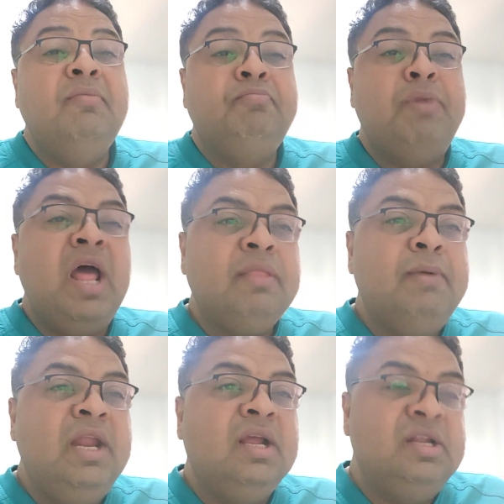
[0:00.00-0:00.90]

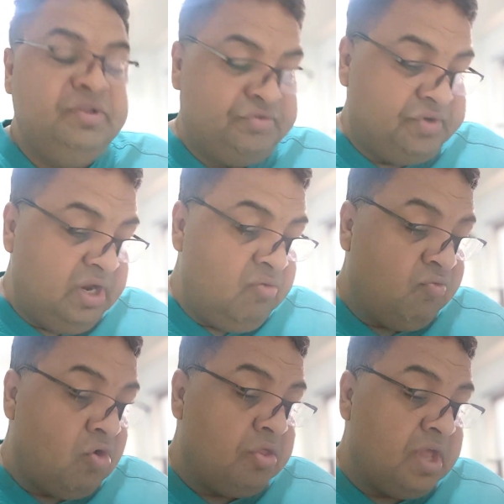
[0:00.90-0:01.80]
Past medical
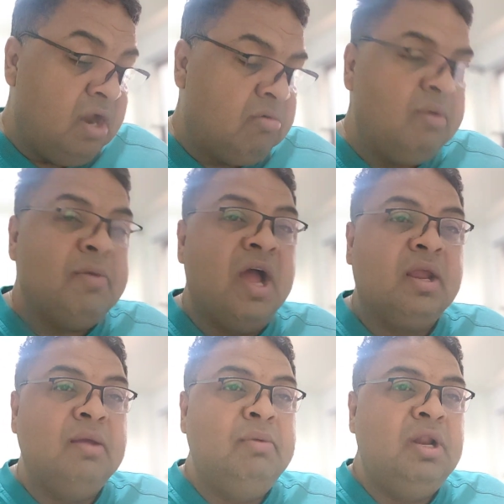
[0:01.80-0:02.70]
history was
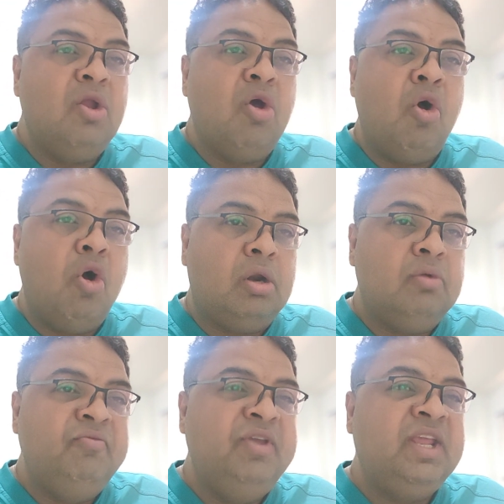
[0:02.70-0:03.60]
unremarkable,
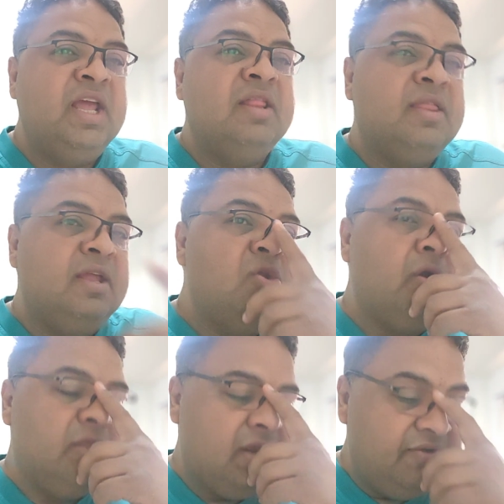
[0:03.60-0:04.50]
or we can say
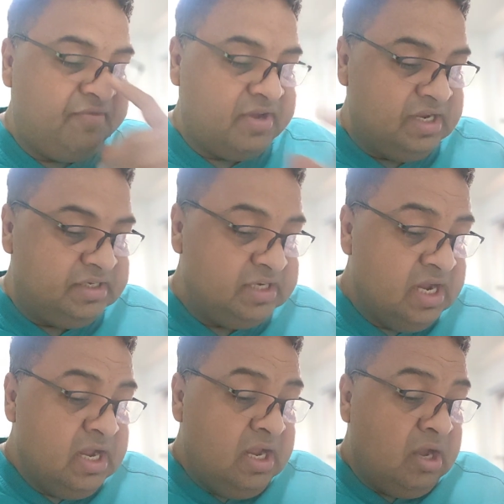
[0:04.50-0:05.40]
non-significant.
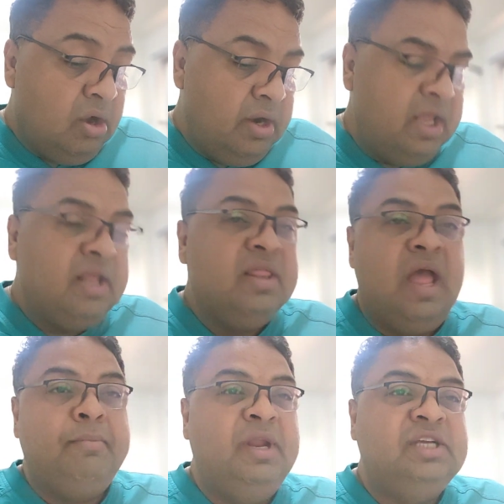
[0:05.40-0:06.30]
On
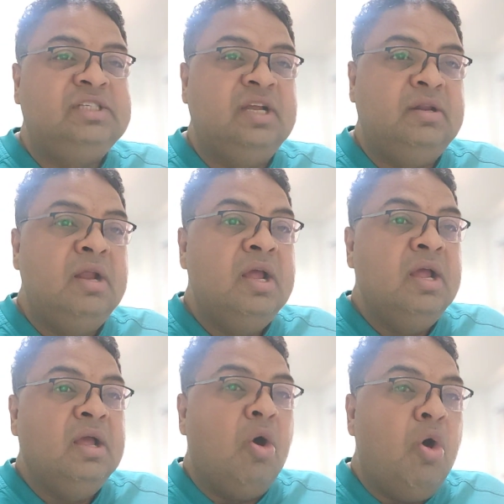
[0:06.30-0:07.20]
examination,
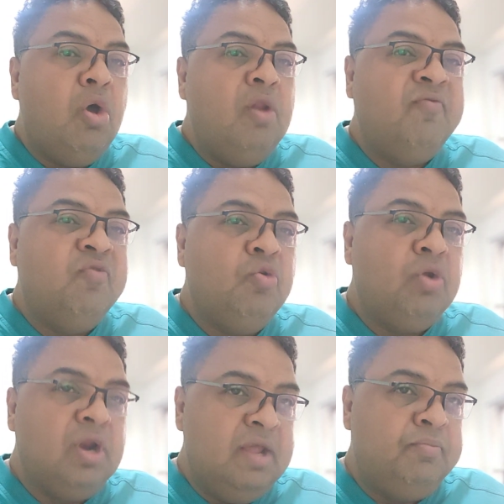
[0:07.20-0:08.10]
all
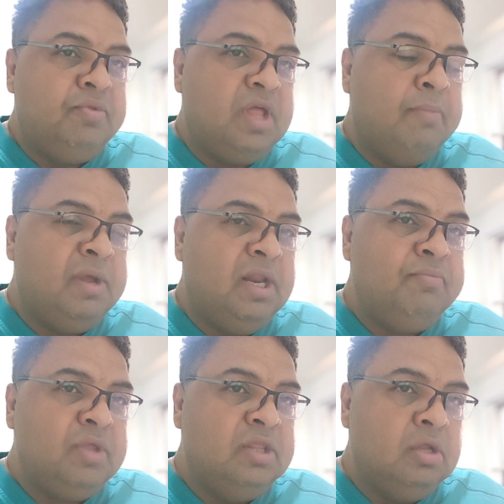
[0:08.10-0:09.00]
four limbs, upper
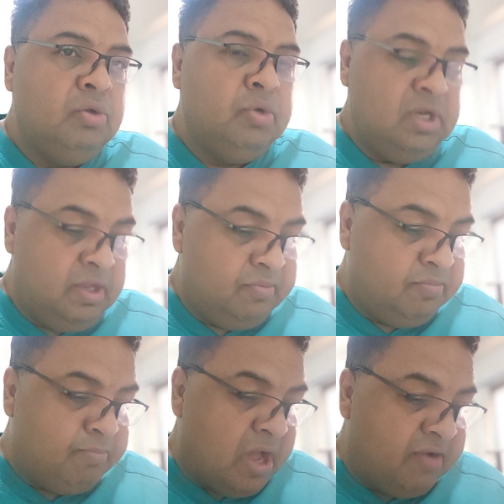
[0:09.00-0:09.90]
limbs and the lower
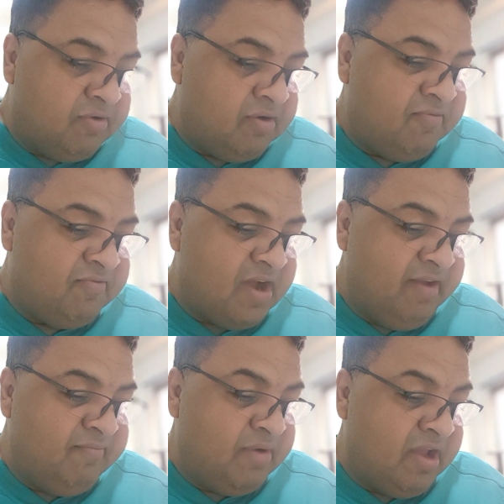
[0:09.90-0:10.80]
limbs, power
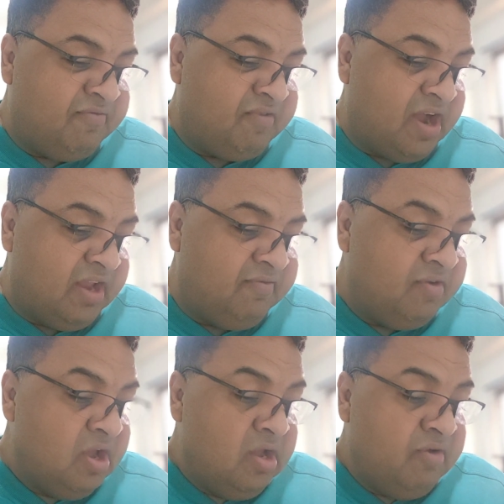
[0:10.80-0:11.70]

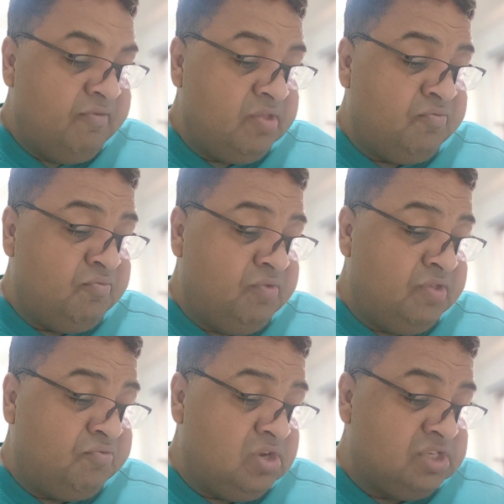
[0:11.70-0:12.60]
5/5
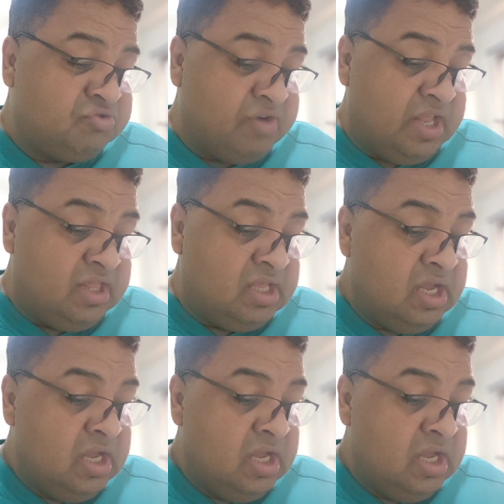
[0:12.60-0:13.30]
with full strength,